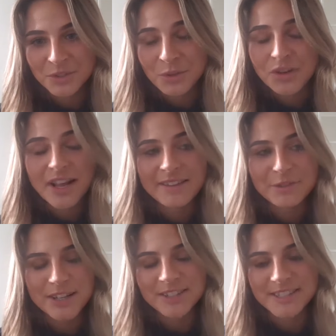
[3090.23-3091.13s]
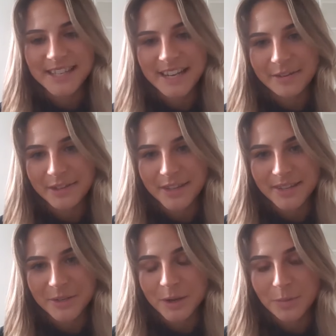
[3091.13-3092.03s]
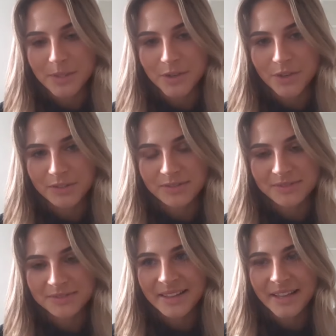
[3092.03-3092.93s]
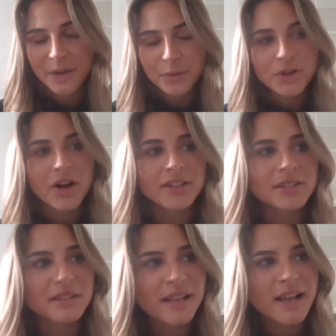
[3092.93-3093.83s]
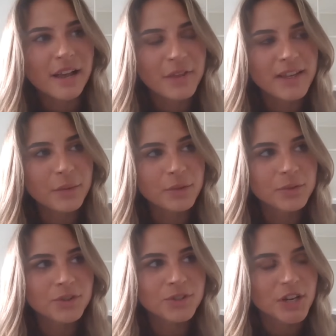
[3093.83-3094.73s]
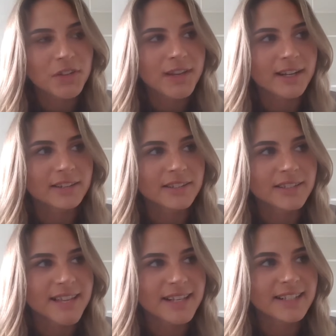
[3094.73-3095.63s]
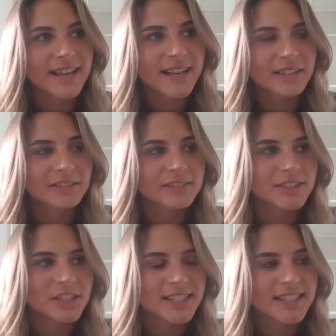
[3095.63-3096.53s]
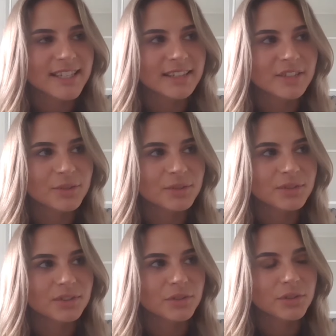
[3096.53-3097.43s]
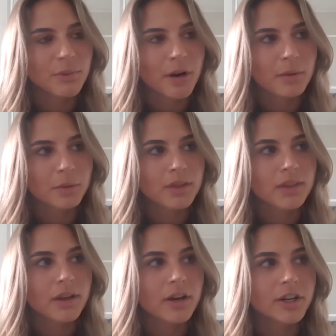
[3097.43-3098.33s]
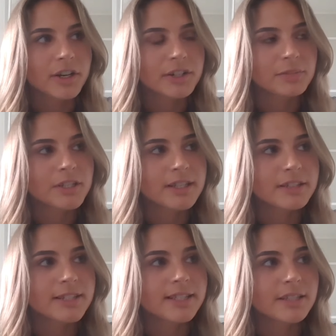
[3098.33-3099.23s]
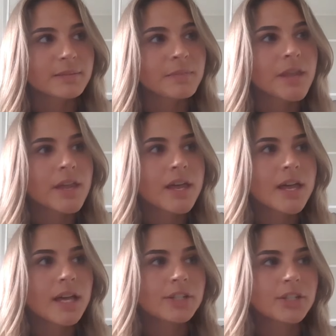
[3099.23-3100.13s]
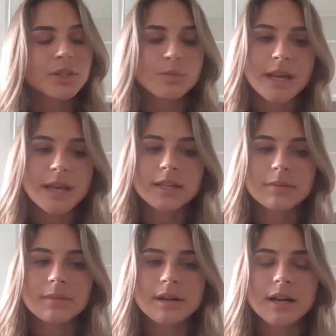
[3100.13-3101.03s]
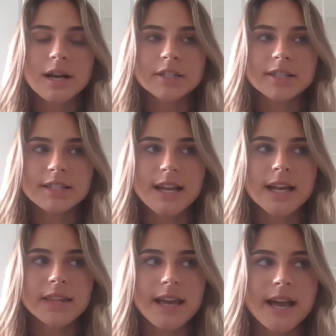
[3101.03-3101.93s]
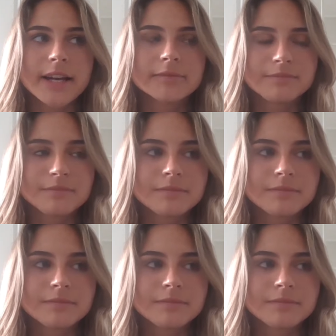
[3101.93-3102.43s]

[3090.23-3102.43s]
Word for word: so you don't have to understand everything about bitcoin like i would on i think i would start there and then like start digging into to the problem with our current monetary system and just make them understand that